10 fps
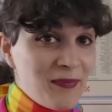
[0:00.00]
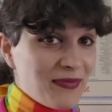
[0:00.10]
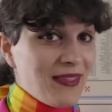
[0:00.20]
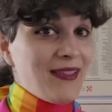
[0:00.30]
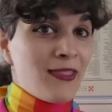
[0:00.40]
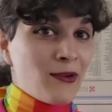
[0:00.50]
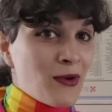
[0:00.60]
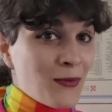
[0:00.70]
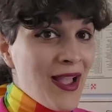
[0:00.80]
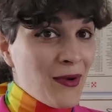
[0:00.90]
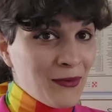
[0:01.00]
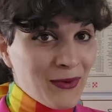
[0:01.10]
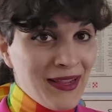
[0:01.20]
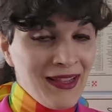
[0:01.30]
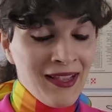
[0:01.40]
but they're around,
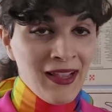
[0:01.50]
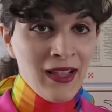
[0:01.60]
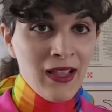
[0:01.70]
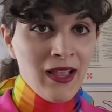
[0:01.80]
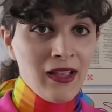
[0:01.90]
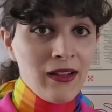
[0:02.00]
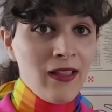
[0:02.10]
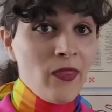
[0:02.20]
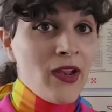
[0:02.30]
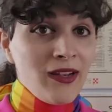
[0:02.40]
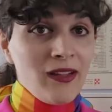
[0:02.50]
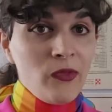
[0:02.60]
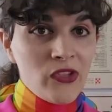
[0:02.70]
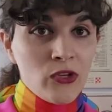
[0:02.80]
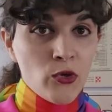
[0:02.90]
right? The
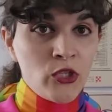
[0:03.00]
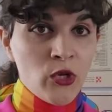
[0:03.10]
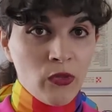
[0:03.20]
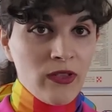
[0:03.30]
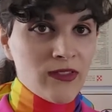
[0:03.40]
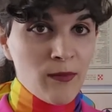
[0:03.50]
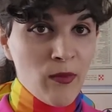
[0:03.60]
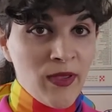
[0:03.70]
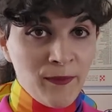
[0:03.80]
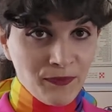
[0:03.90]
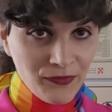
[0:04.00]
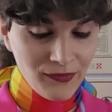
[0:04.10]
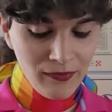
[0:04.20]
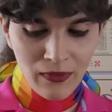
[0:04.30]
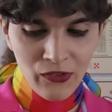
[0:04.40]
19th century shook things up a bit.
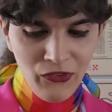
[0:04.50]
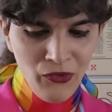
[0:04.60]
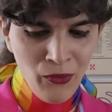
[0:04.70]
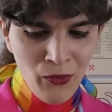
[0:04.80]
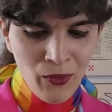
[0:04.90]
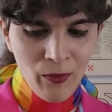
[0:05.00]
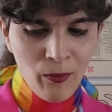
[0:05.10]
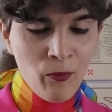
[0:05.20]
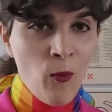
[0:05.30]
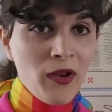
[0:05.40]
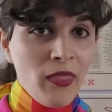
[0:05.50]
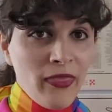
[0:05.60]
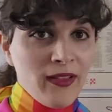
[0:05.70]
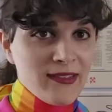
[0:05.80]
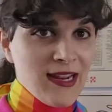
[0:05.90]
So one of
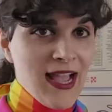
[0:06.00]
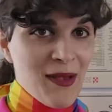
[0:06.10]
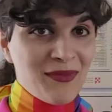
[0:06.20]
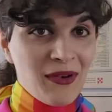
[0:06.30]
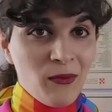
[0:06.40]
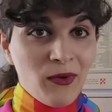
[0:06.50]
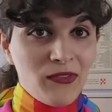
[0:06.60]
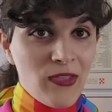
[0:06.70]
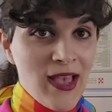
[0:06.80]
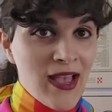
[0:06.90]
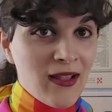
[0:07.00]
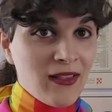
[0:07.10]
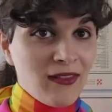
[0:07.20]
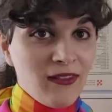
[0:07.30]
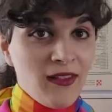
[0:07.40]
the things that happened was
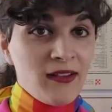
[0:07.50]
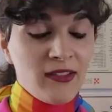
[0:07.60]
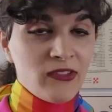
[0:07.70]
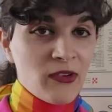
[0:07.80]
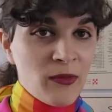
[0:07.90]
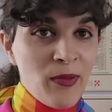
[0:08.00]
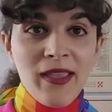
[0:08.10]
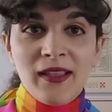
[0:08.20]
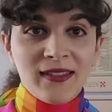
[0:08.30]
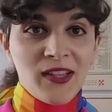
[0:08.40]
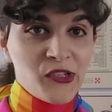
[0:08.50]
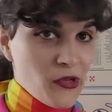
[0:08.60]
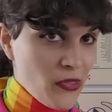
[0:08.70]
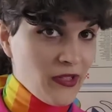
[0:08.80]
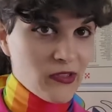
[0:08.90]
that scientists started paying
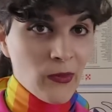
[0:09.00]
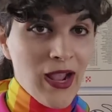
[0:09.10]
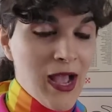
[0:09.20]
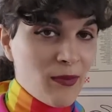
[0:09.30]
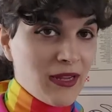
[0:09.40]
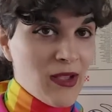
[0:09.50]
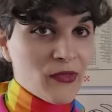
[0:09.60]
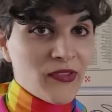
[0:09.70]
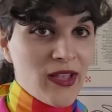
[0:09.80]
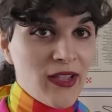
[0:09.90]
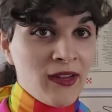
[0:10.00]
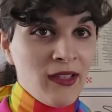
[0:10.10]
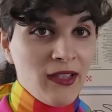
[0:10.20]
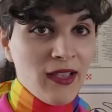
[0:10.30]
attention to the things that were happening outside.